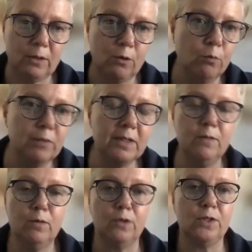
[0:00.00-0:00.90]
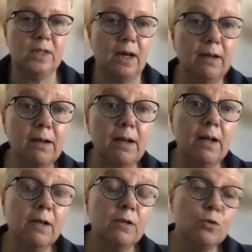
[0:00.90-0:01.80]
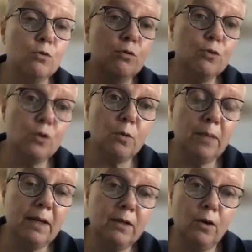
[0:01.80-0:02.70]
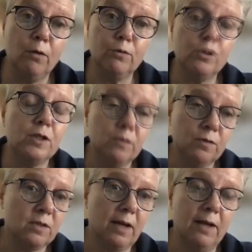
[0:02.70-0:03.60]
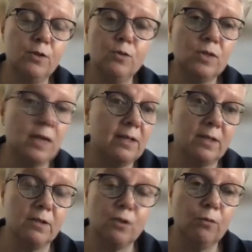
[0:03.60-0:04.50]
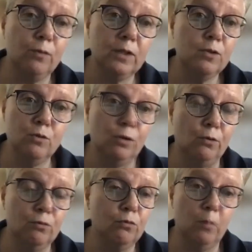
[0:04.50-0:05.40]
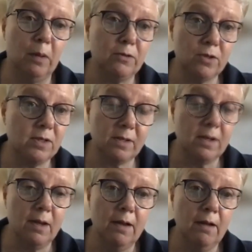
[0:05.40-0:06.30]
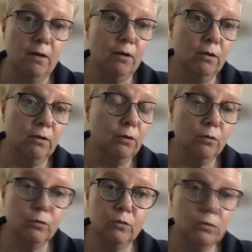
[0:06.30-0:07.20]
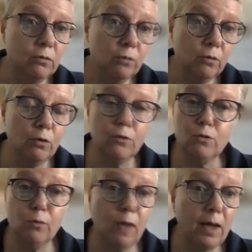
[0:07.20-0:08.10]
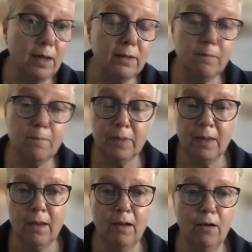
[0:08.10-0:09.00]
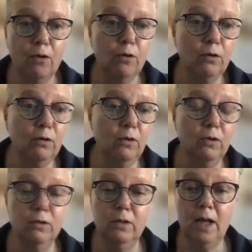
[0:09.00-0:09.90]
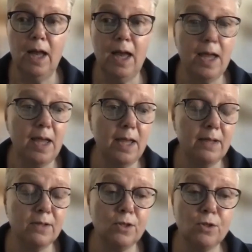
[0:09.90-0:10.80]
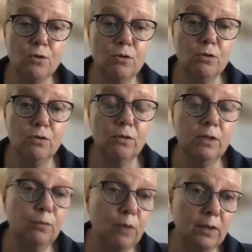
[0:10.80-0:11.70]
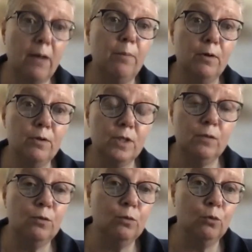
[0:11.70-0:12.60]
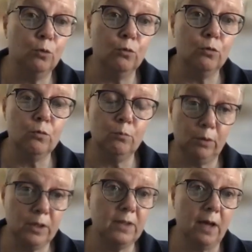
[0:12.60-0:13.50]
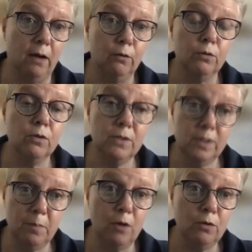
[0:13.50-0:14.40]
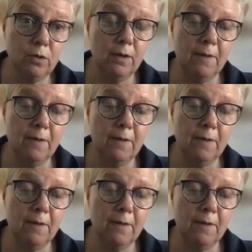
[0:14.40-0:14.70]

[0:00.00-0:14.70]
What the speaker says: completely vertical. So supply curve shifts. As you said, there's nothing you can do about it, not the Fed. And so what happens if you don't bring down demand